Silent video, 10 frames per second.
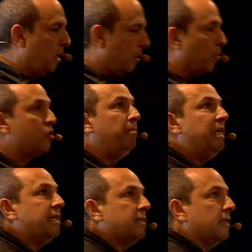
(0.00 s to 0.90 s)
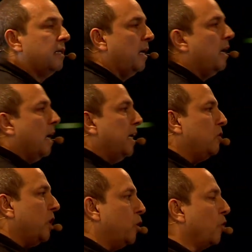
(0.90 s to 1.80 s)
possibility.
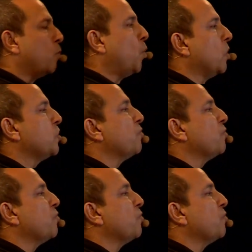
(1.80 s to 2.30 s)
In other words,